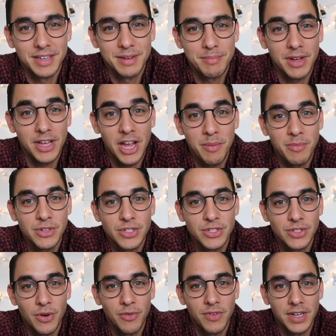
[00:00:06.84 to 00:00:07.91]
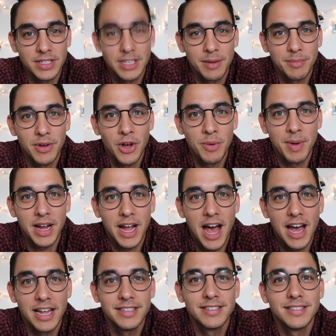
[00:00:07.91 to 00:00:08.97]
My camera's so fucked up. Oh my
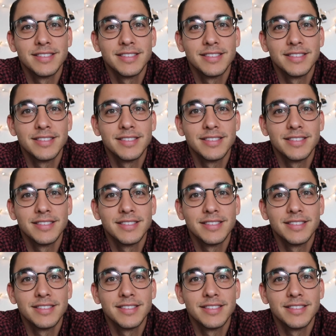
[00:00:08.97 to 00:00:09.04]
god.